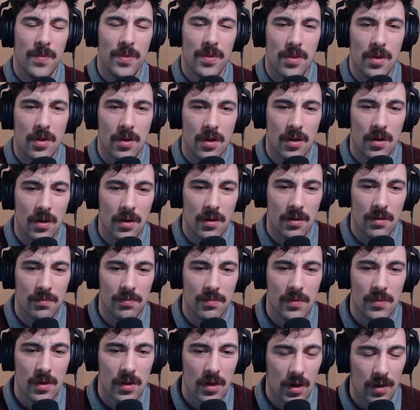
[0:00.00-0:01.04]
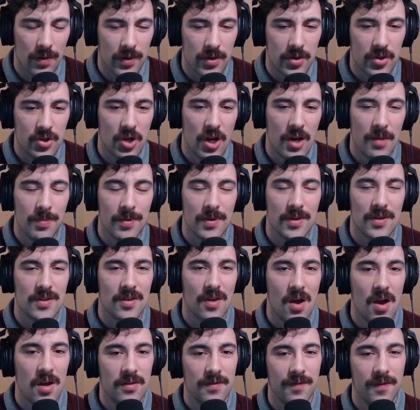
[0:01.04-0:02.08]
the shape and
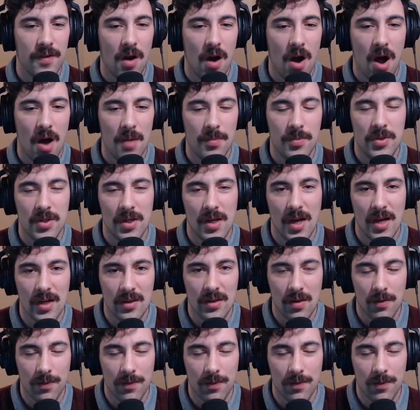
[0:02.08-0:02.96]
size of an object,